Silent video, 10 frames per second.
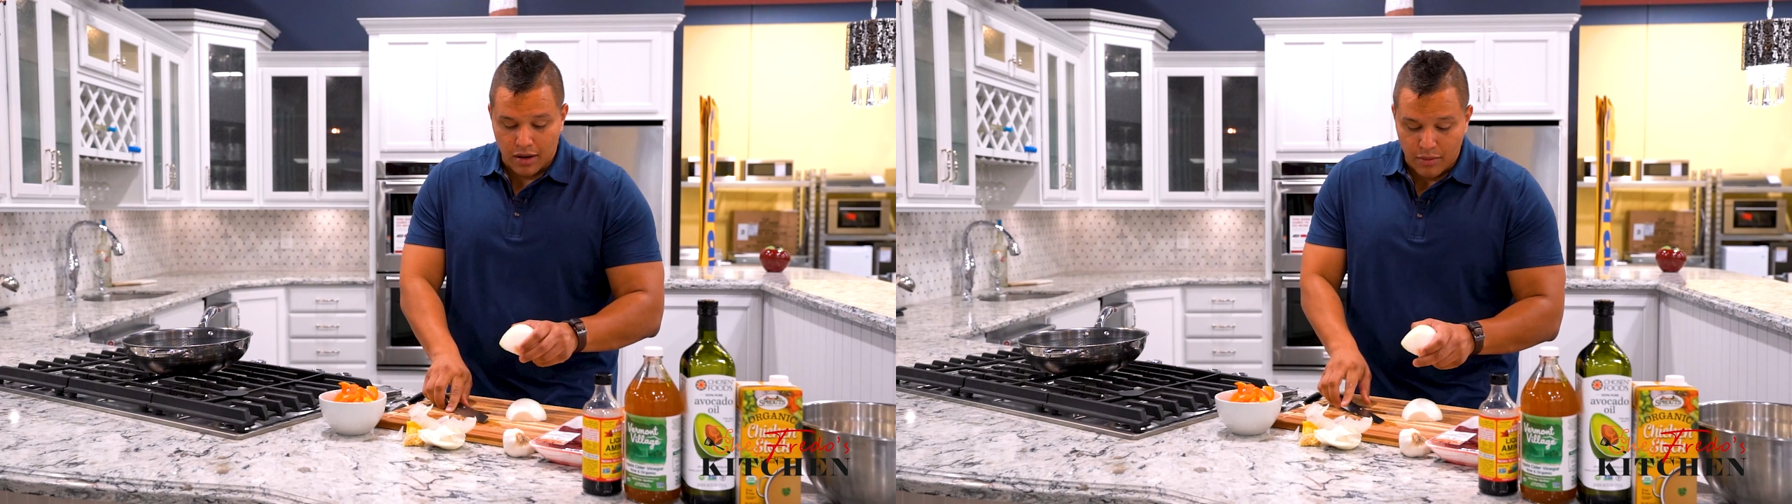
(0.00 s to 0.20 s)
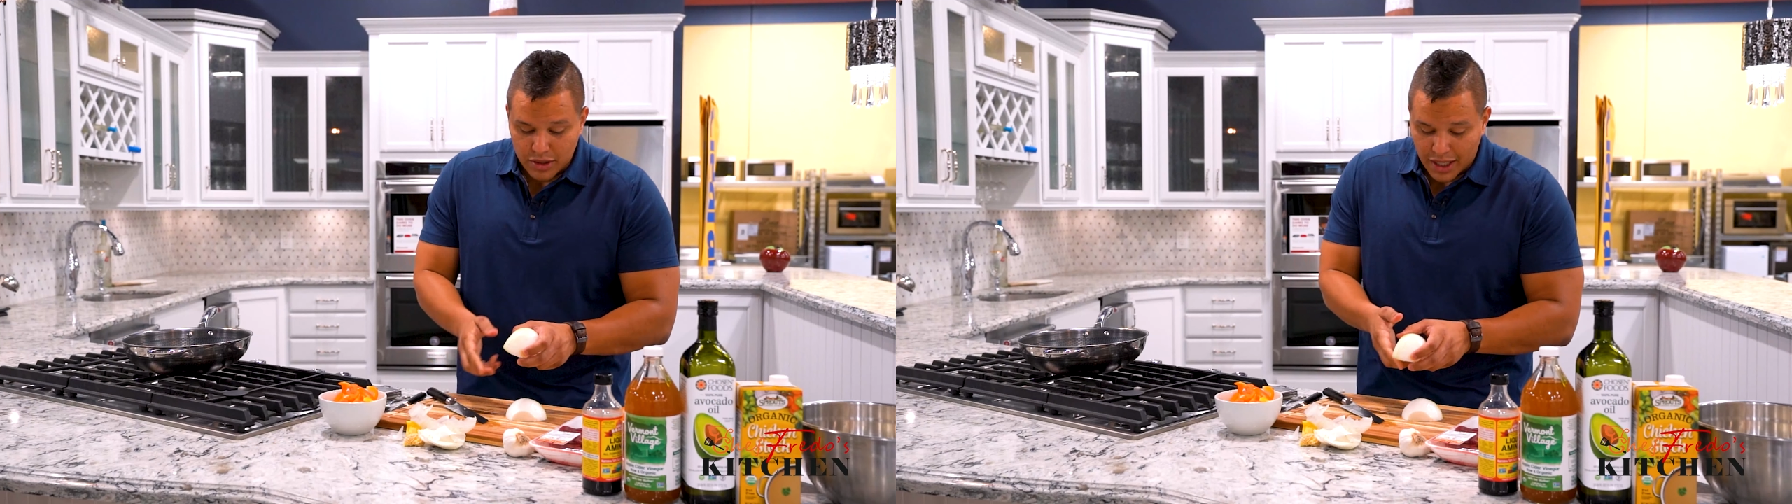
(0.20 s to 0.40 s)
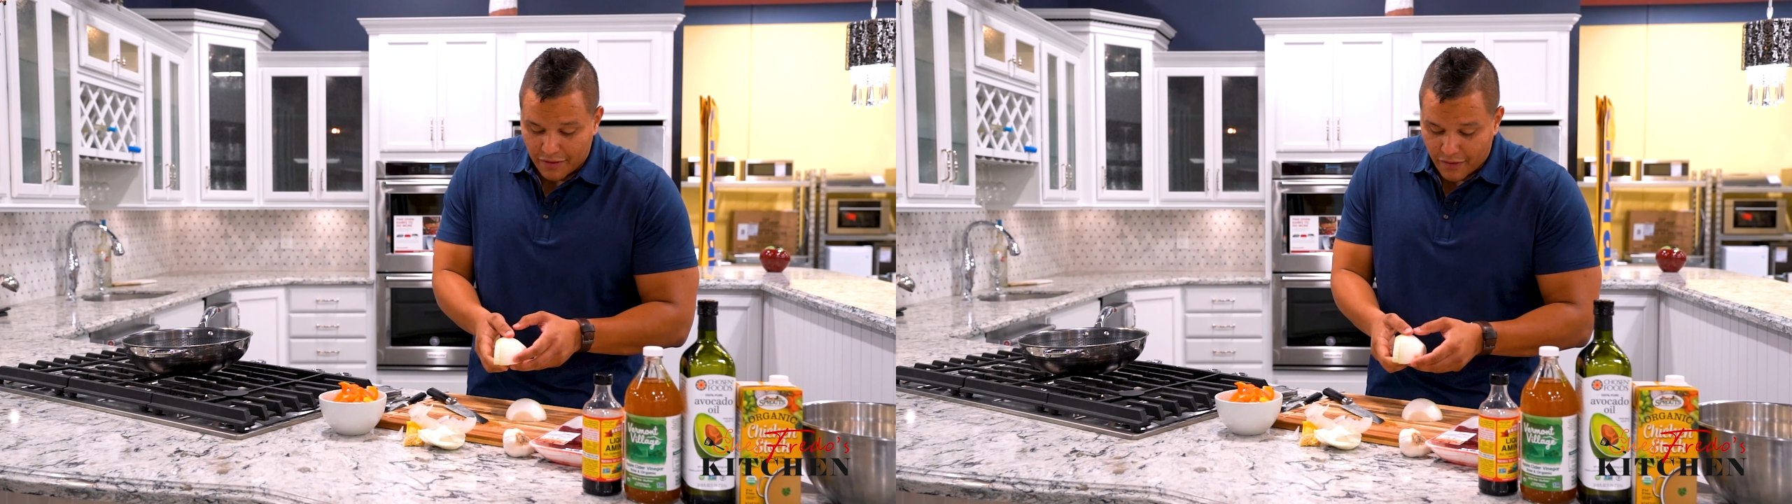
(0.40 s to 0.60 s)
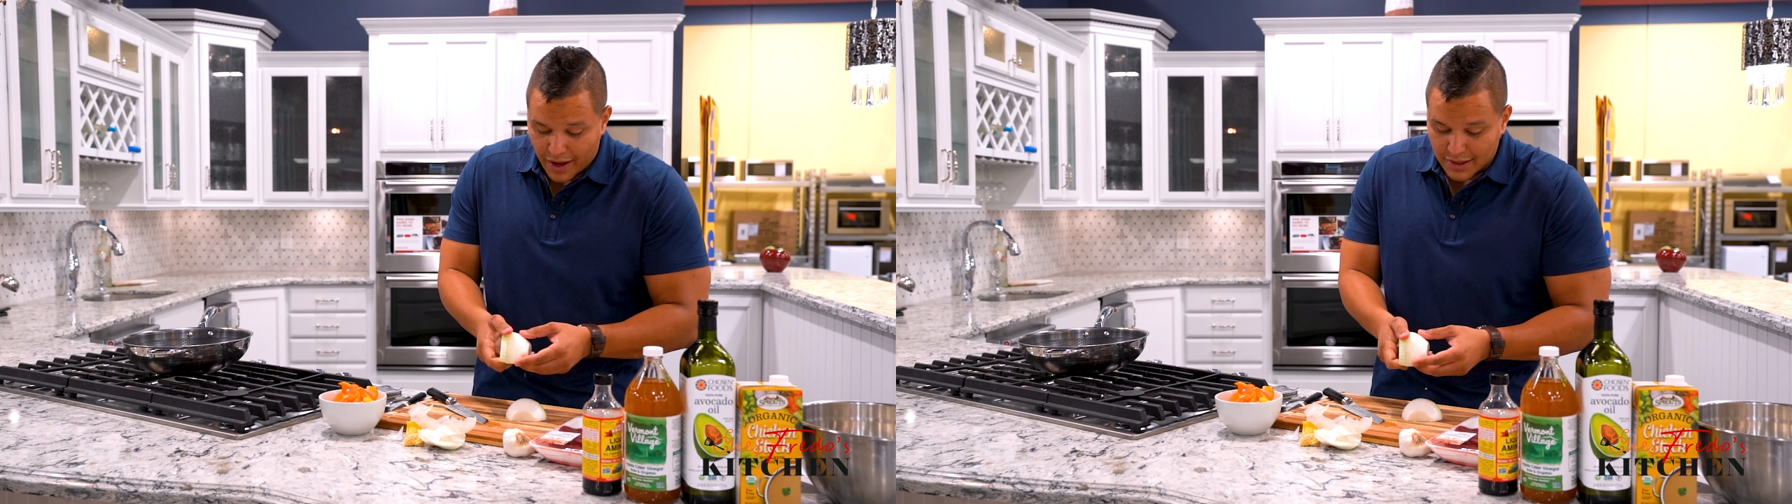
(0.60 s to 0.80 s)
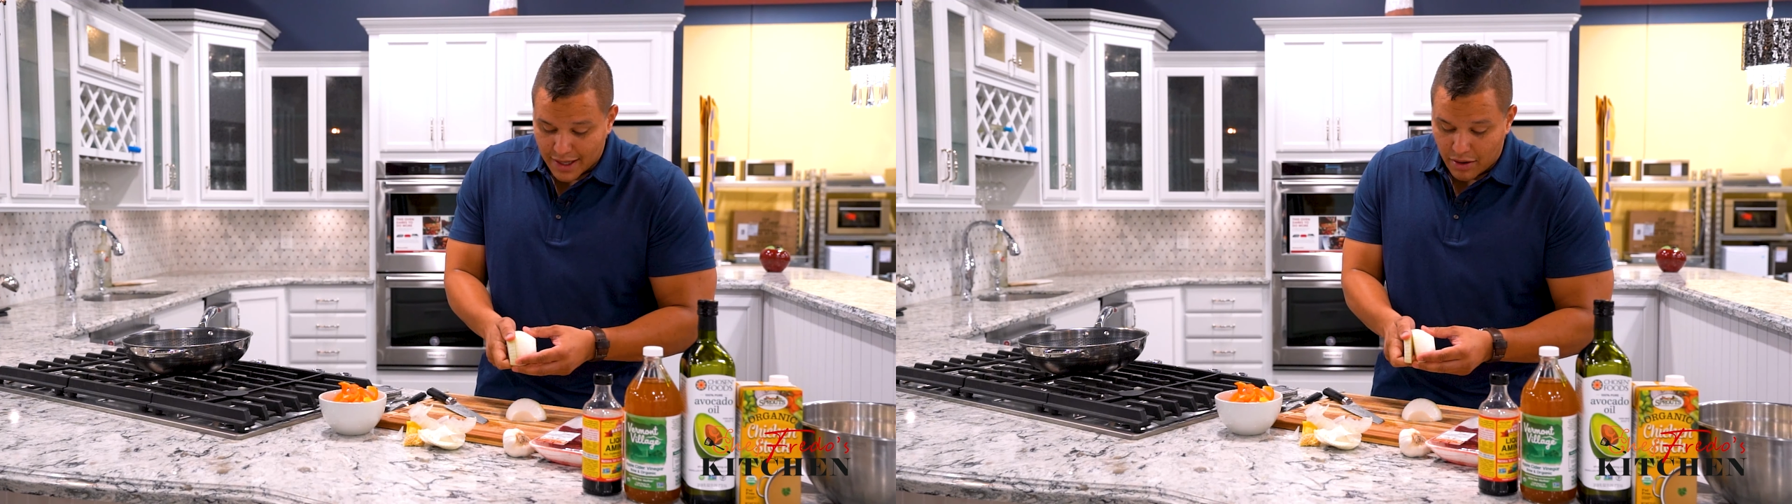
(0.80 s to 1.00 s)
almost like
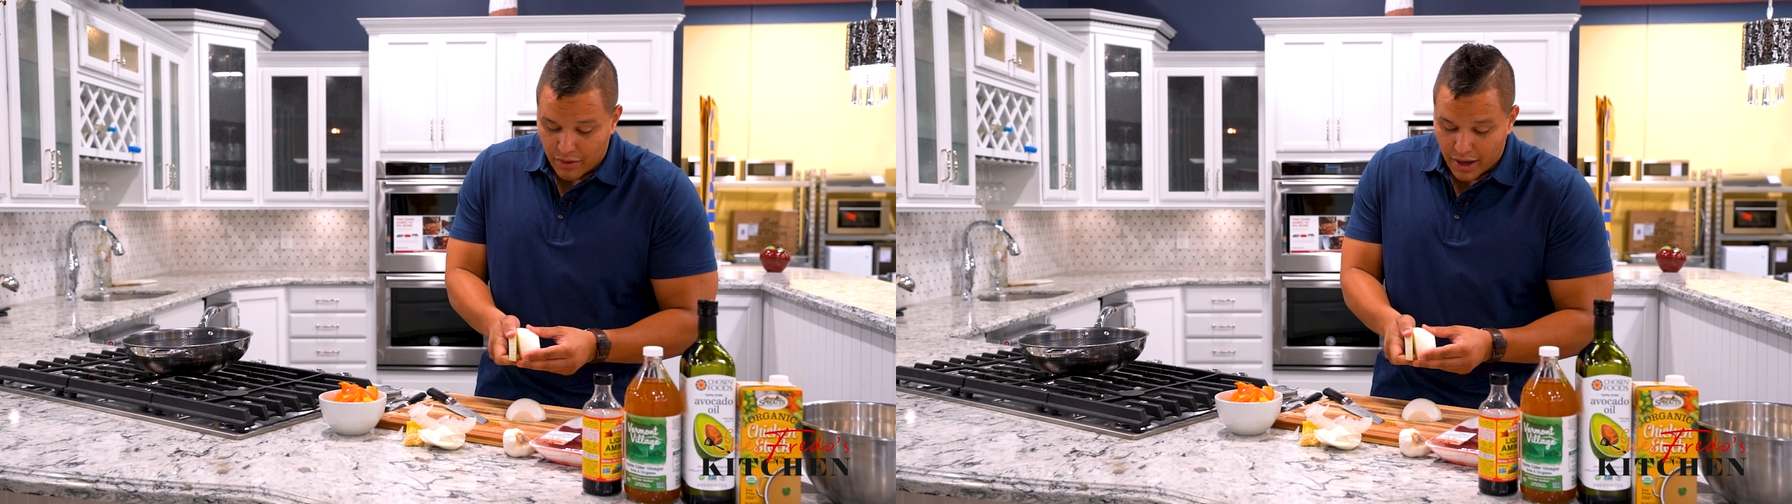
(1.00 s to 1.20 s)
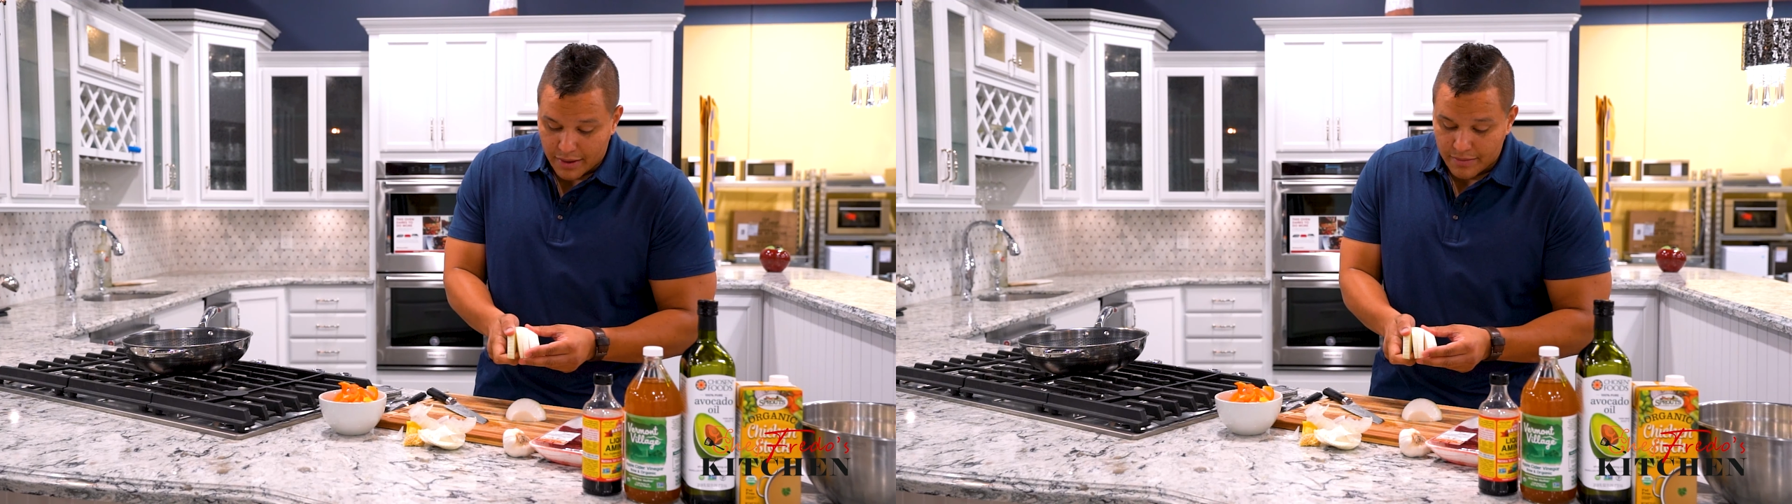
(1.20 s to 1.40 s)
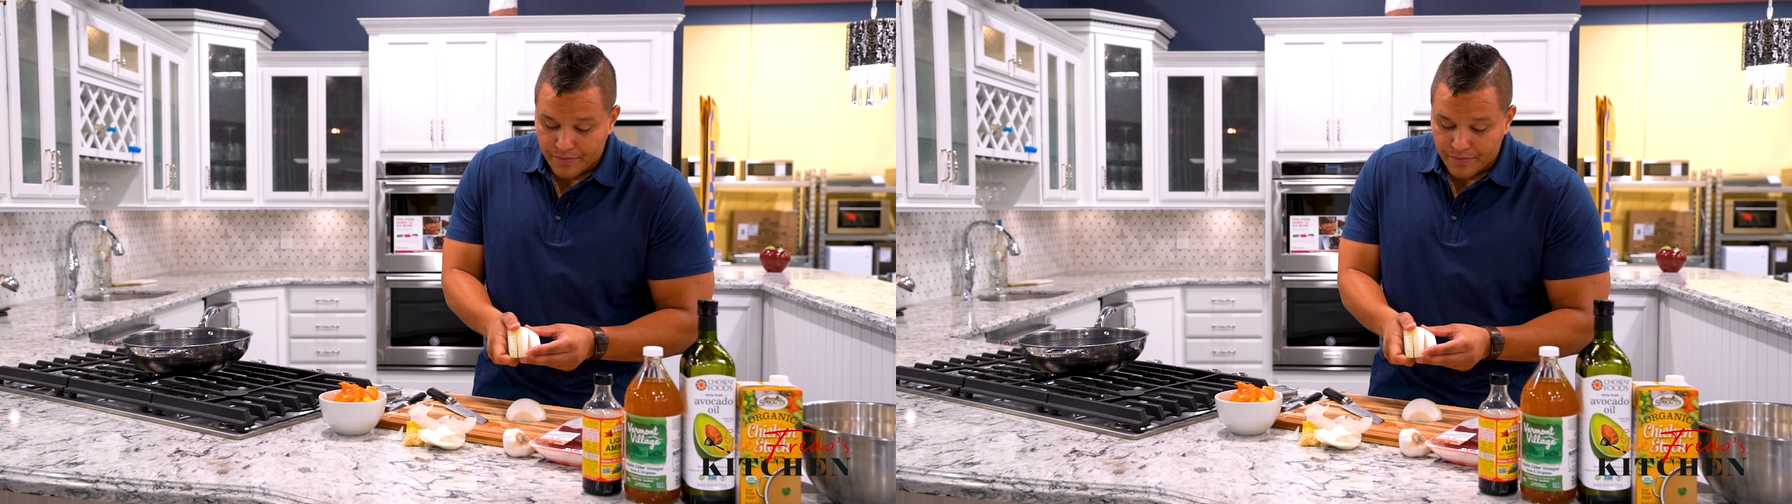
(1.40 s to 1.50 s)
fans out, right?